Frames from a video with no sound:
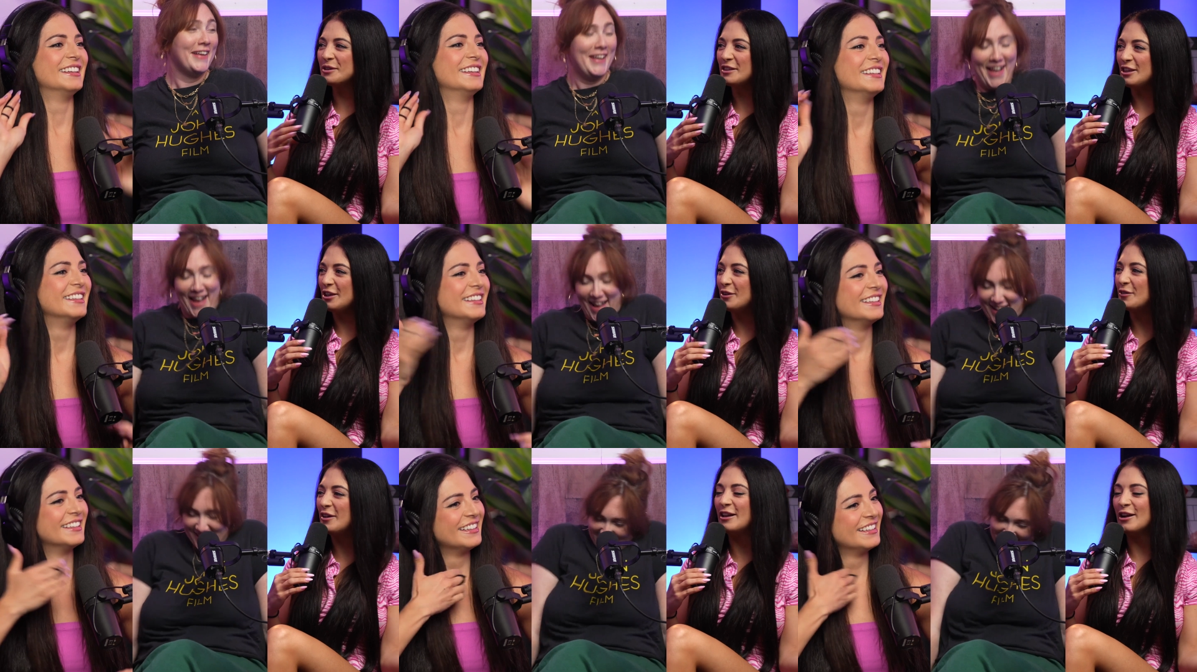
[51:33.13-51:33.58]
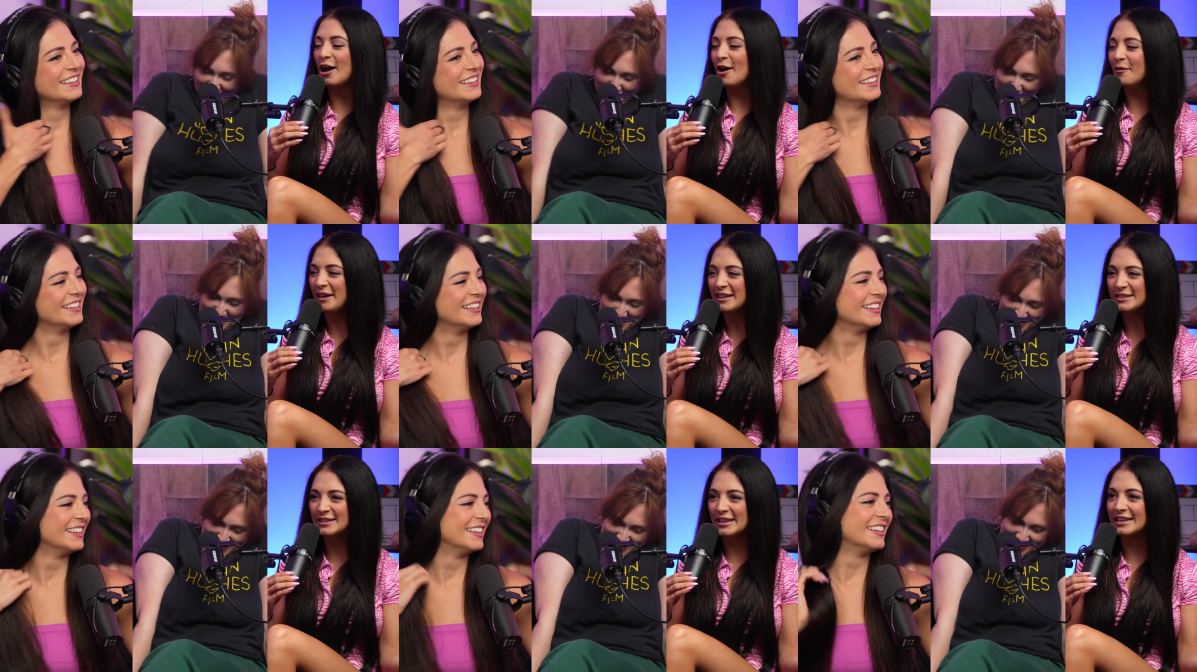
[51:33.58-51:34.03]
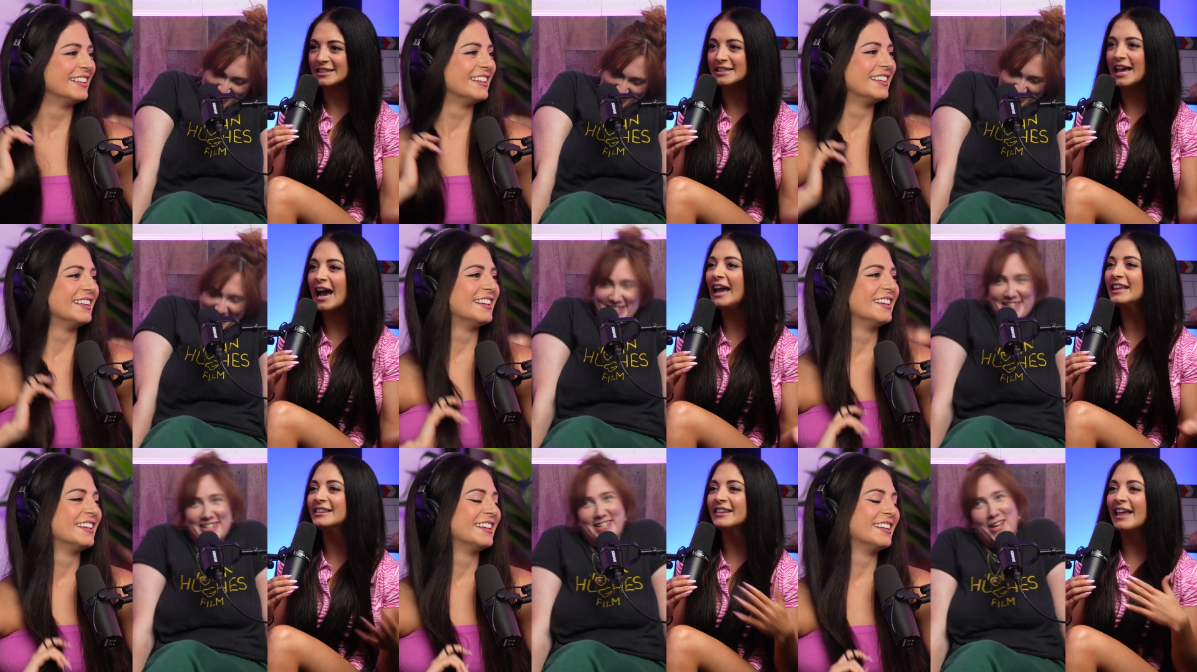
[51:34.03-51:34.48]
Speaker 1: with you. It always is.
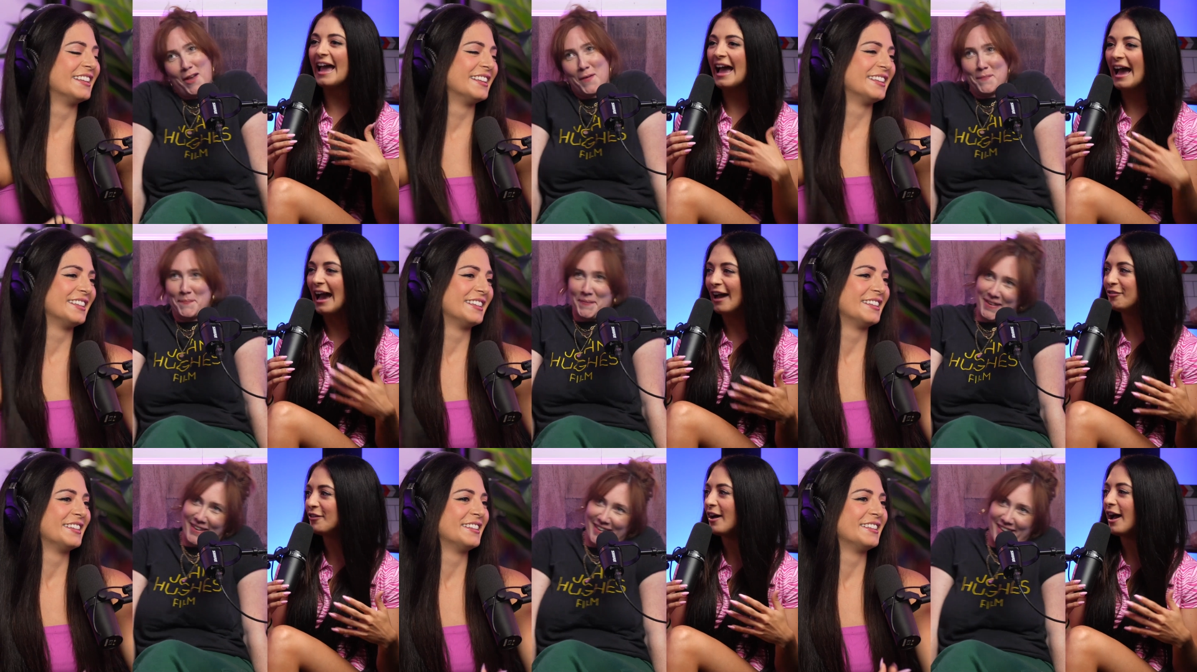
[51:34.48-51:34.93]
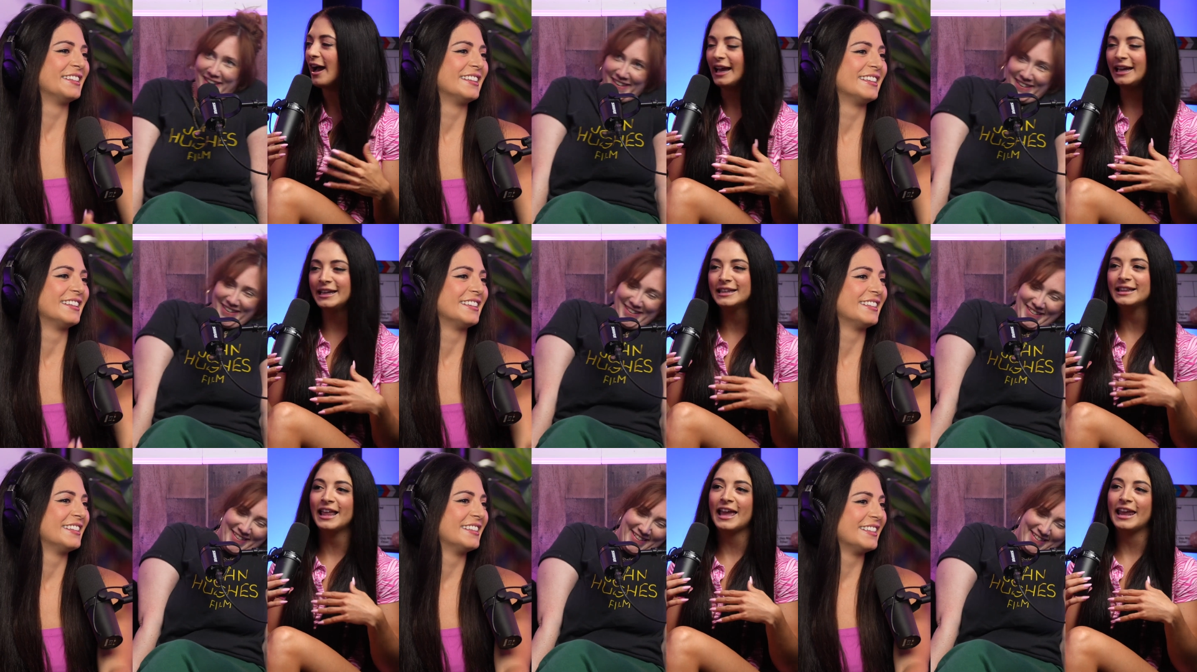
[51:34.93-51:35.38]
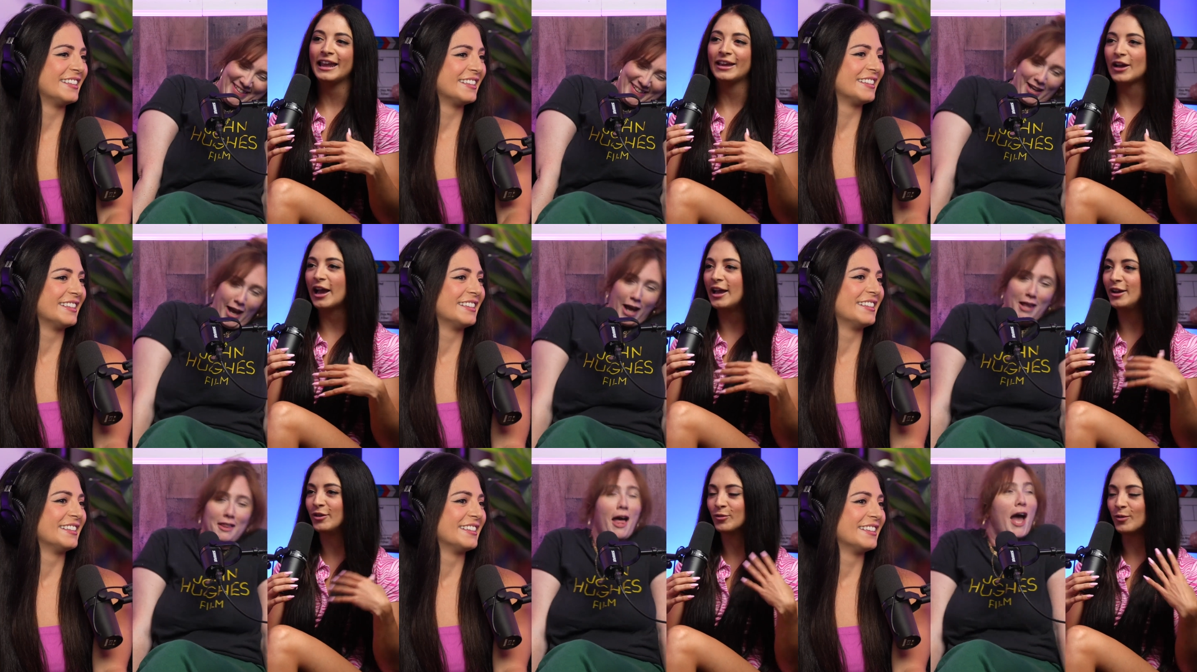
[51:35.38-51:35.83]
I laugh. I like.
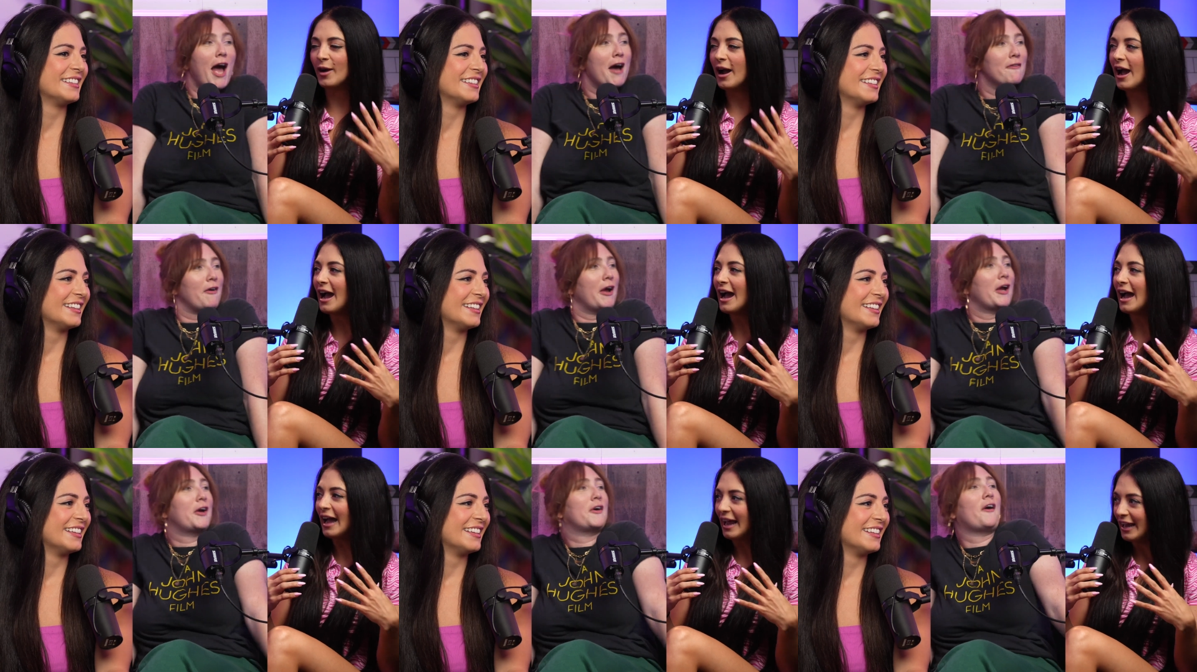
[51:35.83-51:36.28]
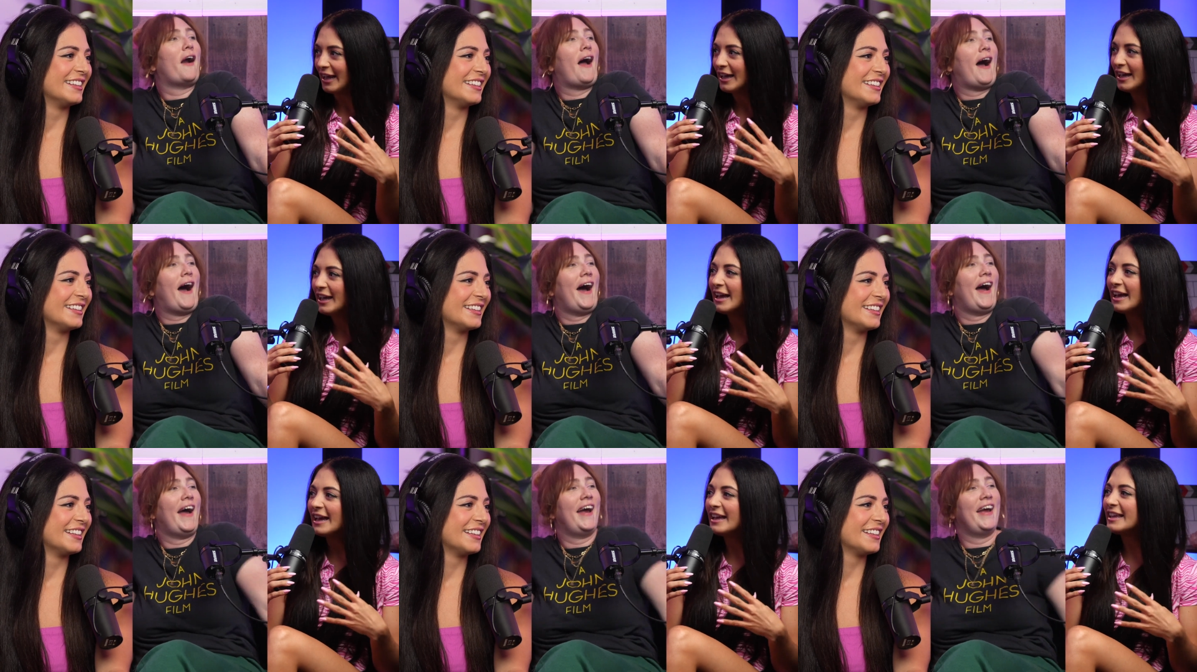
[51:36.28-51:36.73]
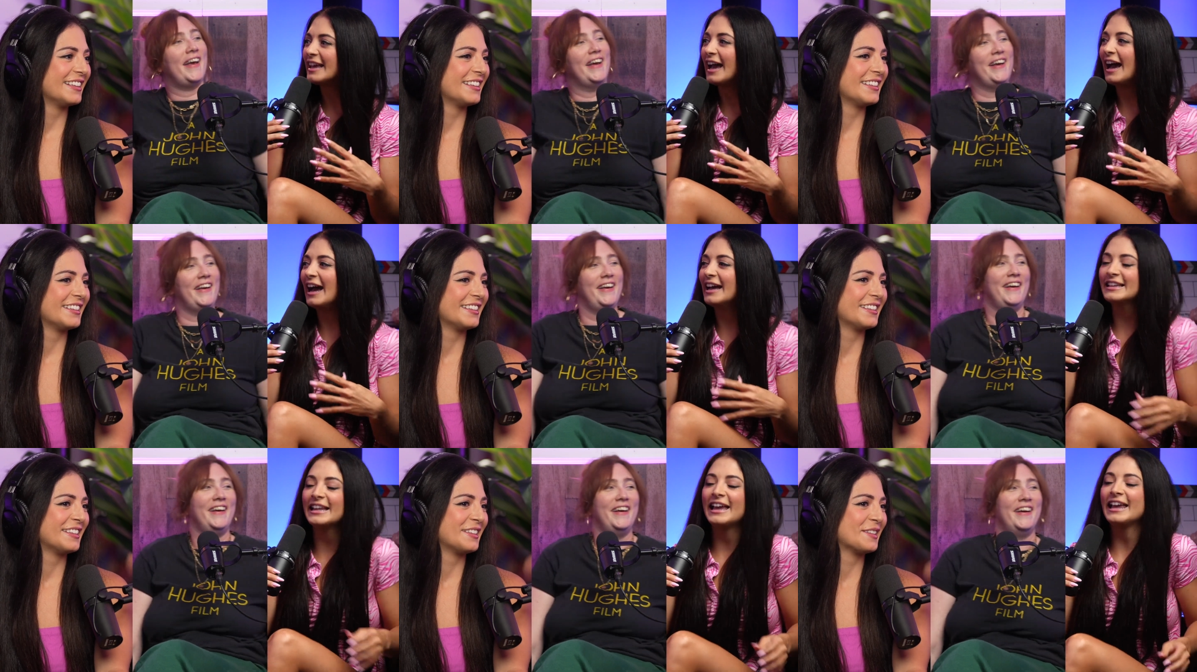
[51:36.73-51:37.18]
I, I cry. Laugh, I cry.
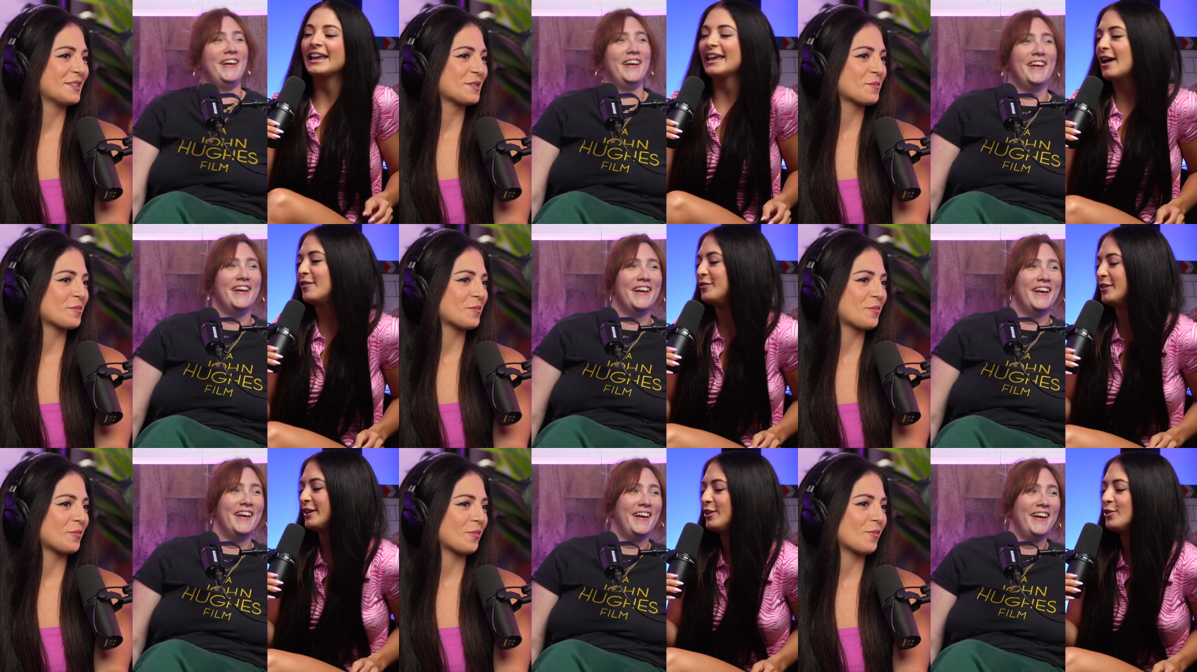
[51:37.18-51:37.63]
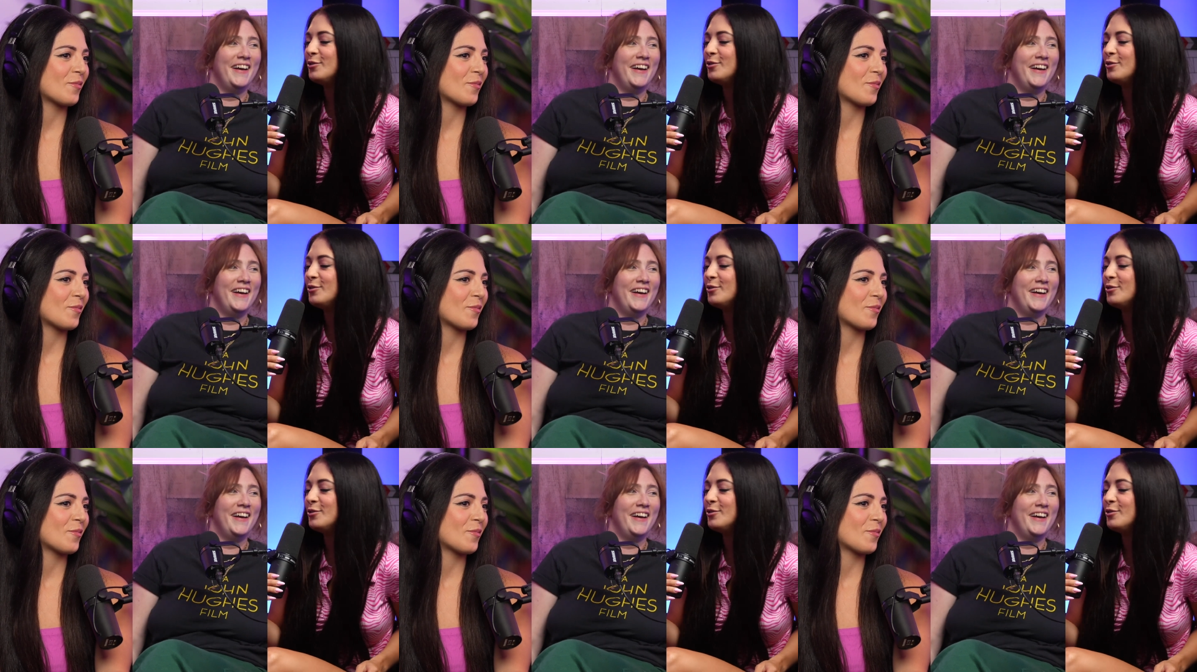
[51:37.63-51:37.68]
Yeah, like every